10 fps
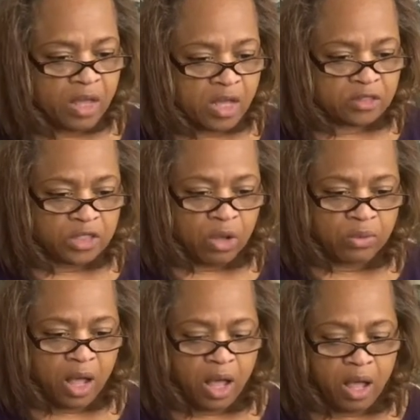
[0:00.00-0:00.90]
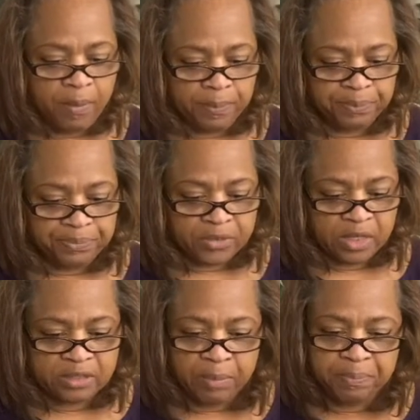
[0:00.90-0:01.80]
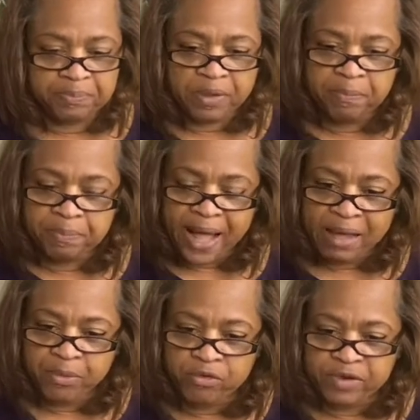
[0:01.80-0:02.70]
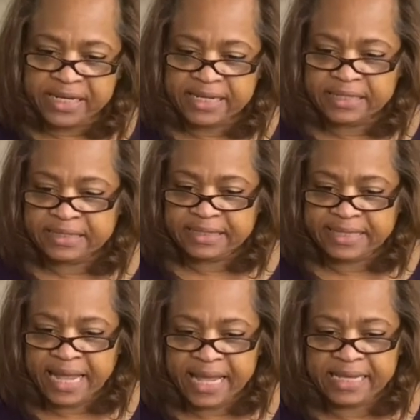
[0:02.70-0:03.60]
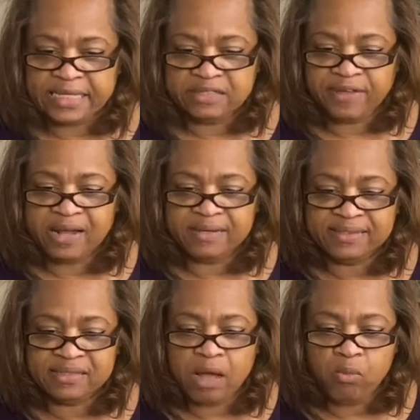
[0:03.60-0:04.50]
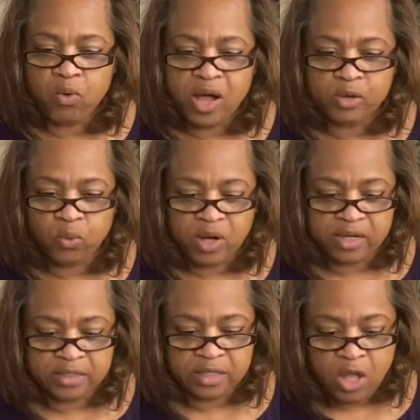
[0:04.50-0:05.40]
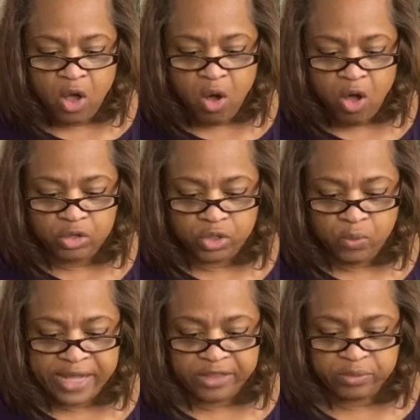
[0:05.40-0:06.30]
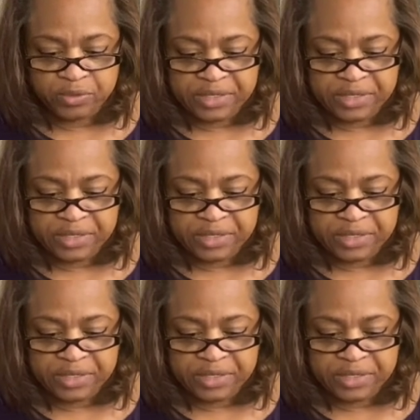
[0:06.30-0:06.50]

So um, the, the Bible reading today is found on Psalm one all the way through